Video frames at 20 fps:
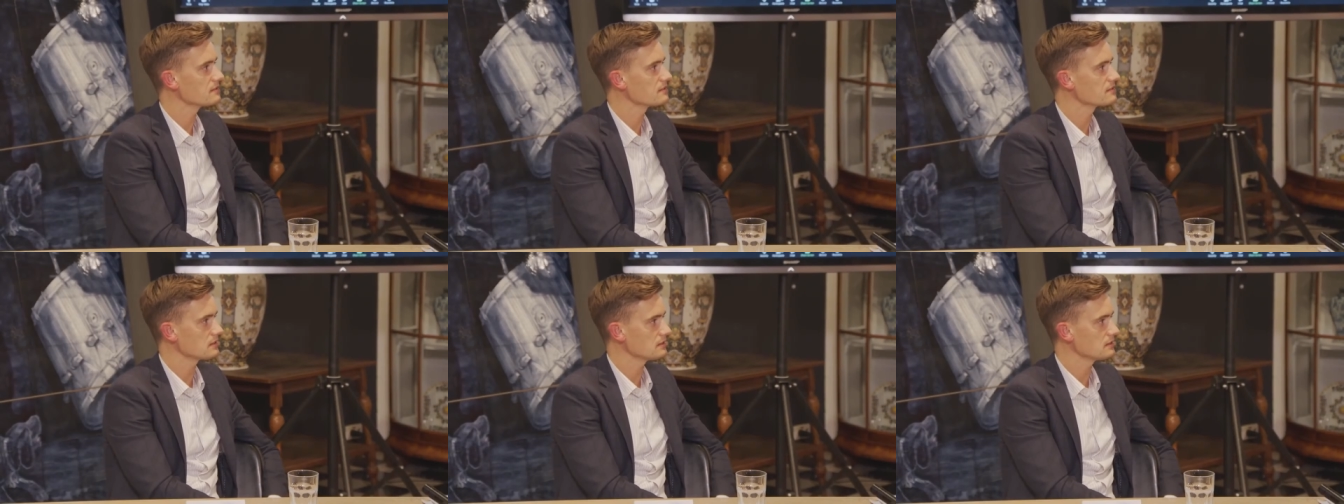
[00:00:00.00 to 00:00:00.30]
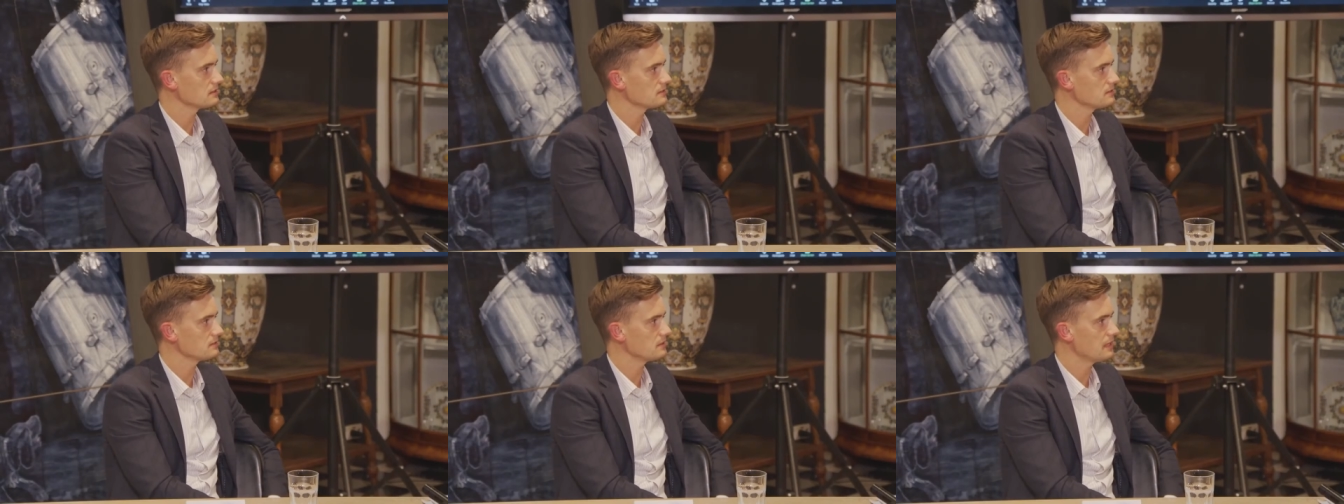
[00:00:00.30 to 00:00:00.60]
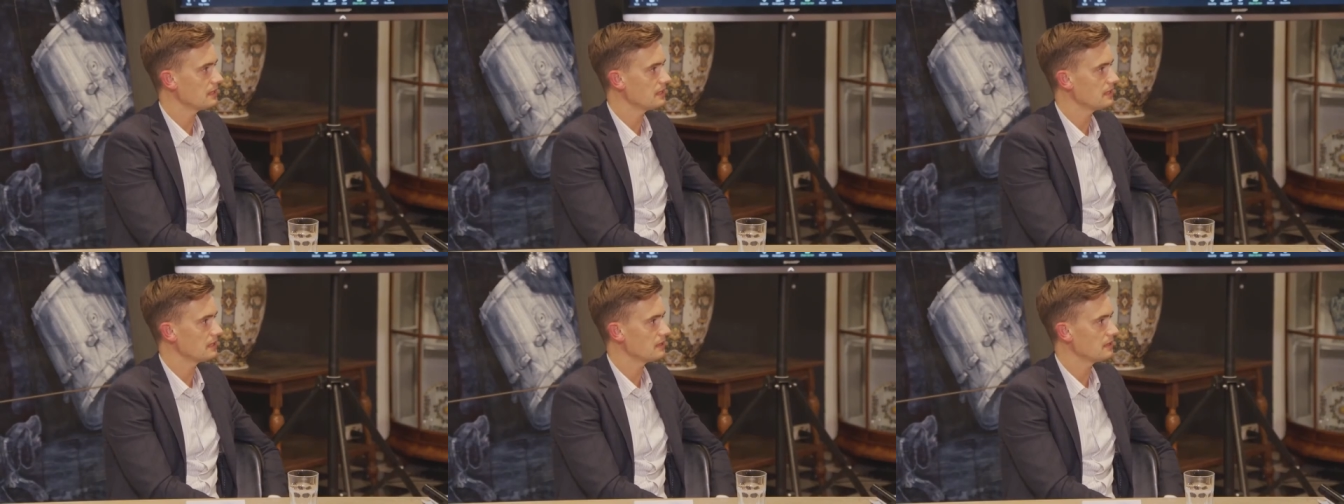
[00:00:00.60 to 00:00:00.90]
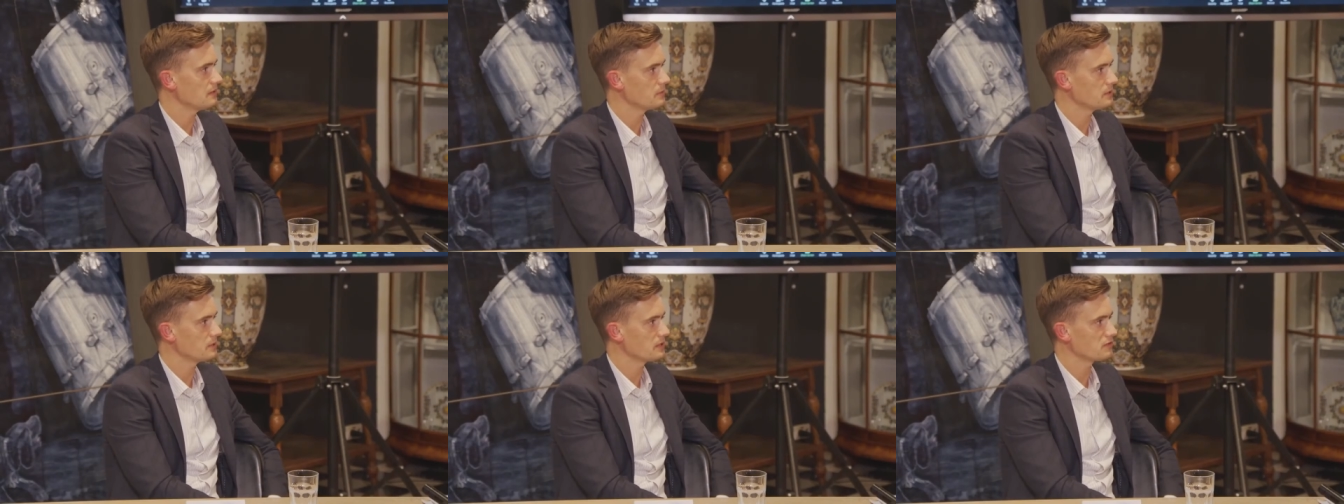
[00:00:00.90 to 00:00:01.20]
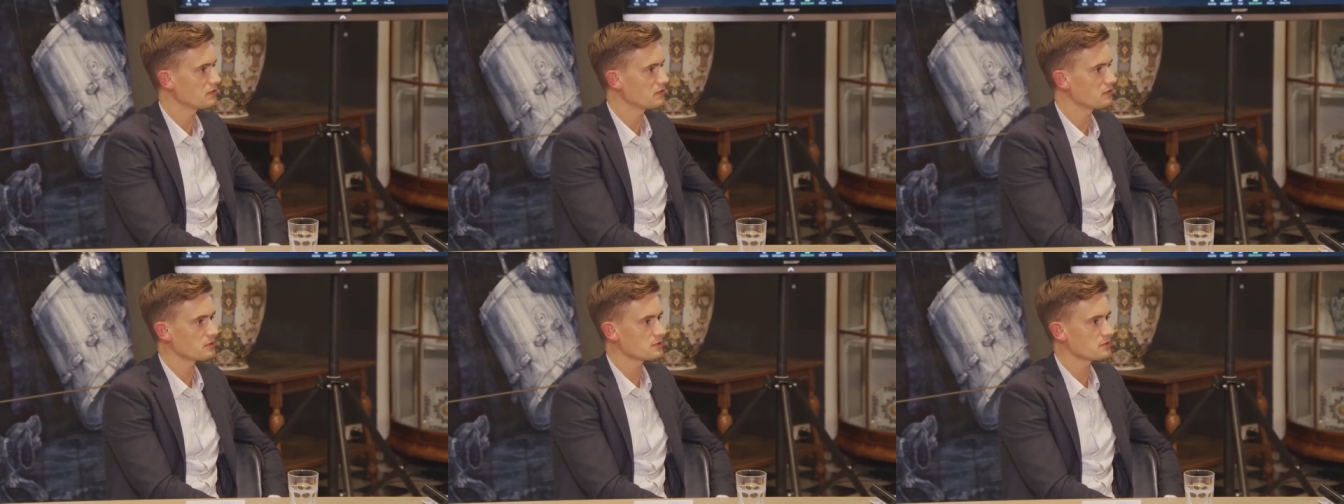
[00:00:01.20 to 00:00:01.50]
So uh, we,
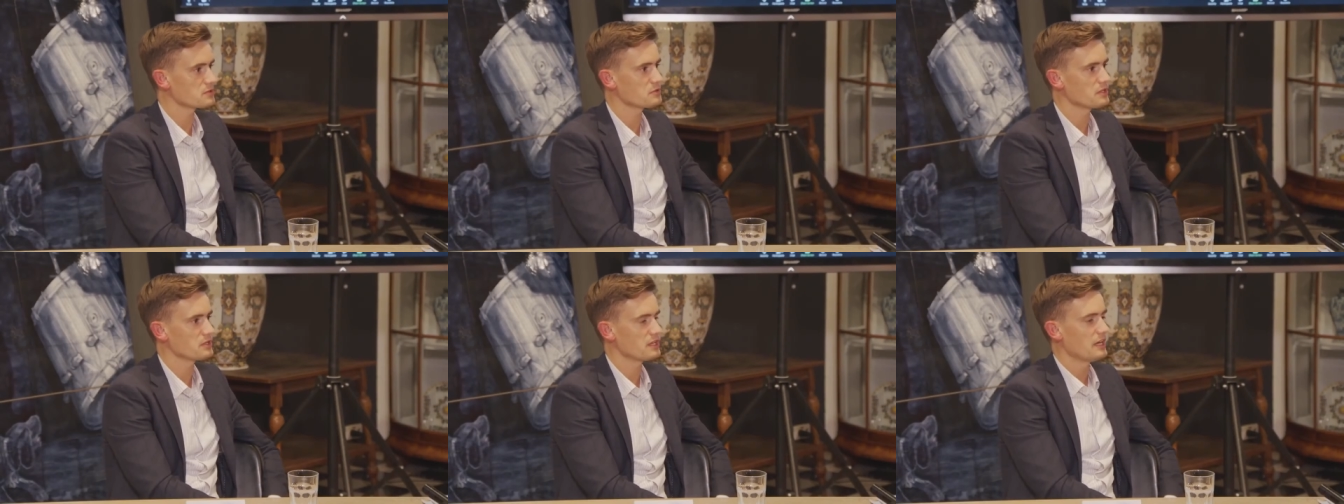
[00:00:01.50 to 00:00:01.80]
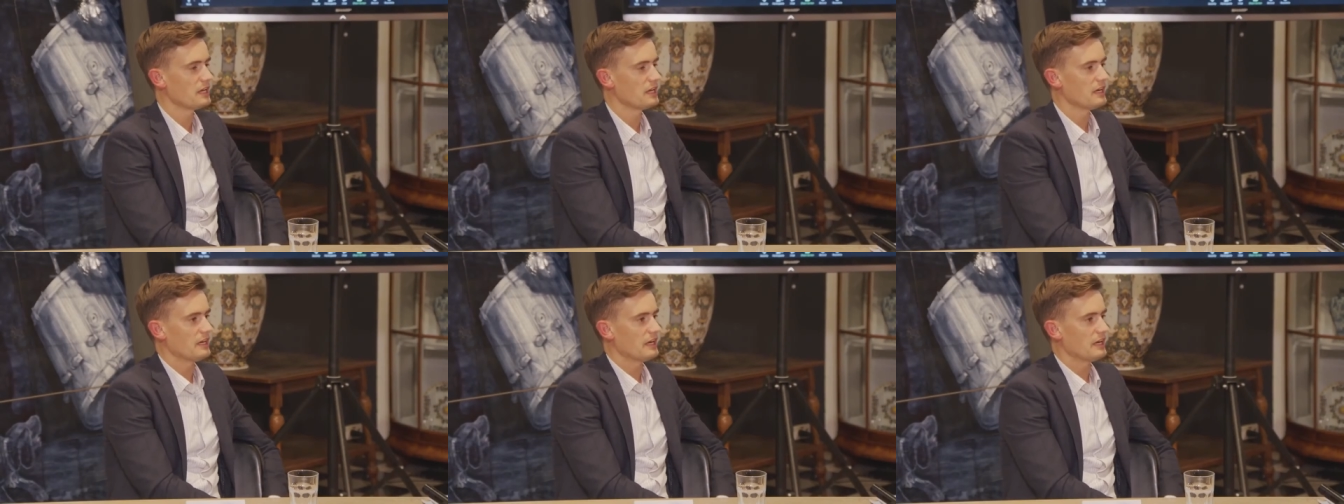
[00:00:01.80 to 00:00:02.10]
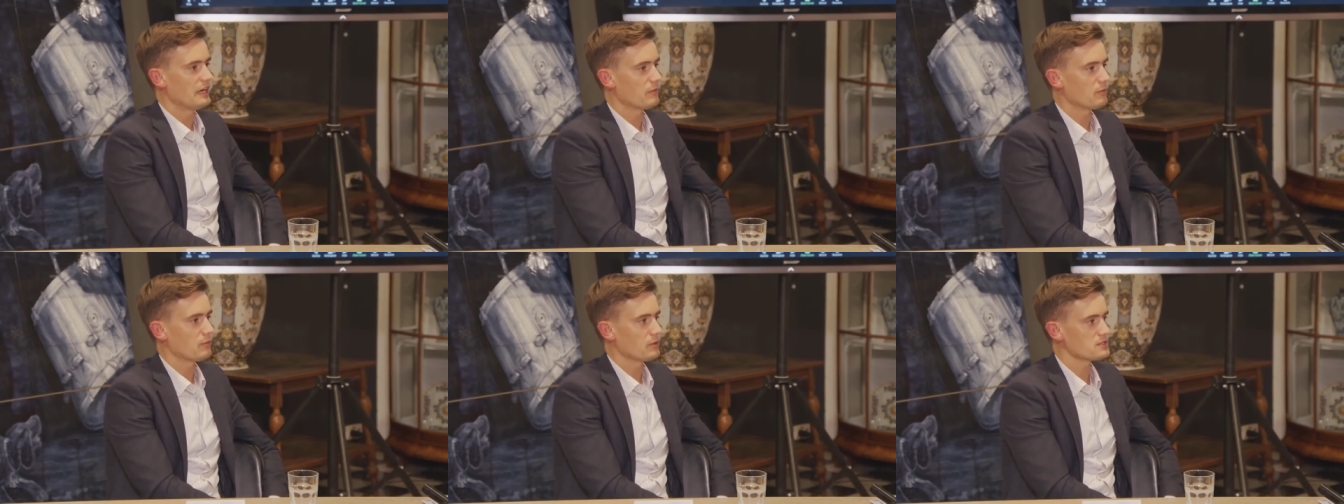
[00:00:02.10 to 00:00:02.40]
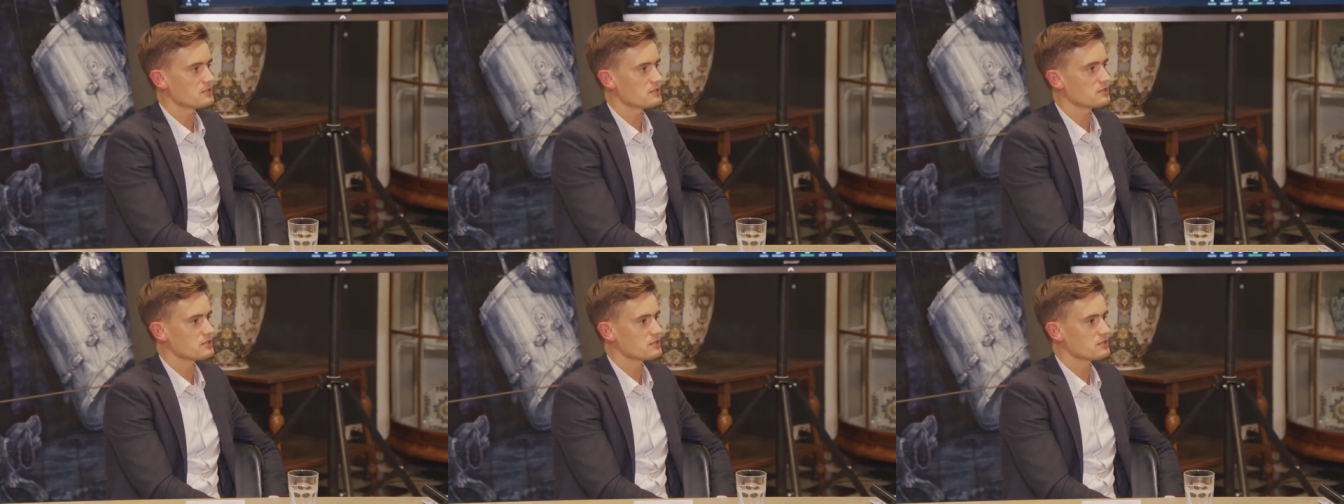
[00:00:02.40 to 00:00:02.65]
of course, it wasn't